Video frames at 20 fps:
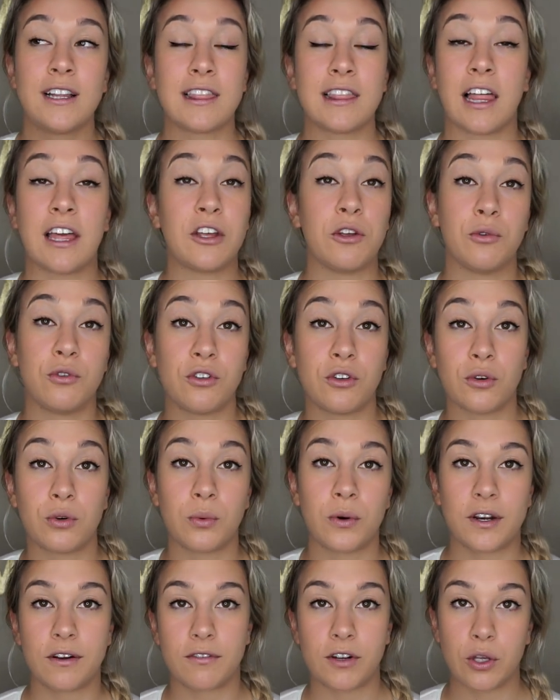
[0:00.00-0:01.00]
let you
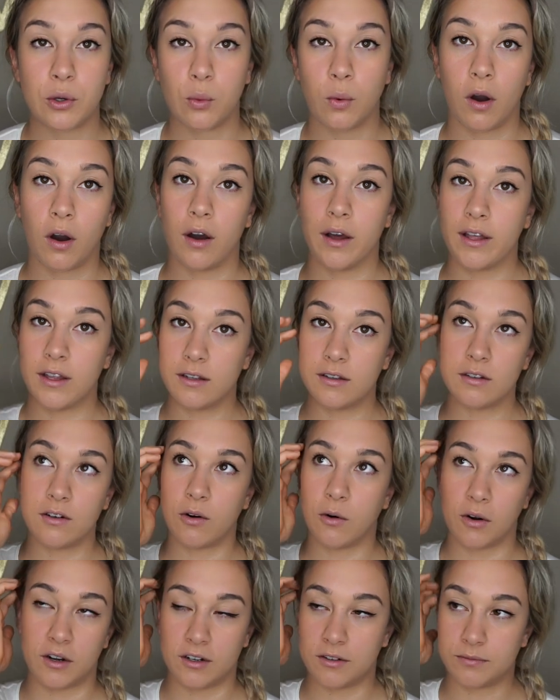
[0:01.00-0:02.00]
do whatever you want,
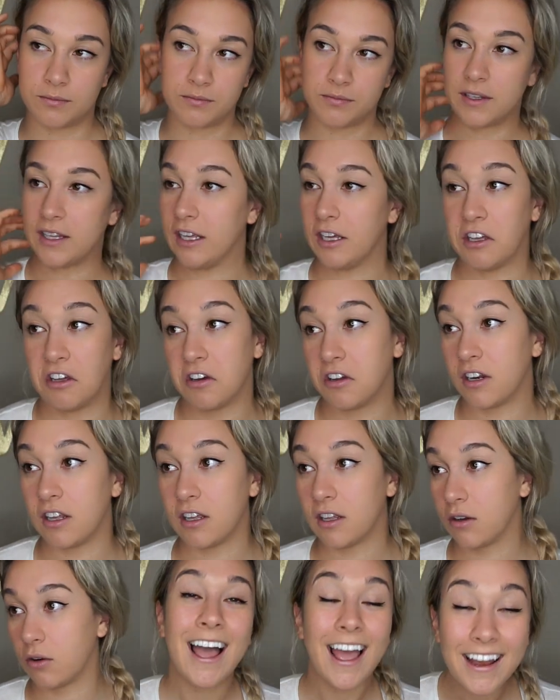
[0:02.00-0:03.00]
or he
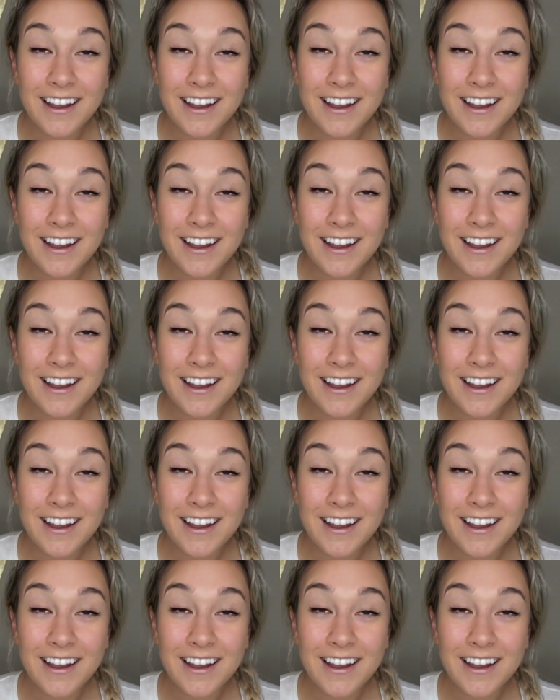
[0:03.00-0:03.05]
couldn't.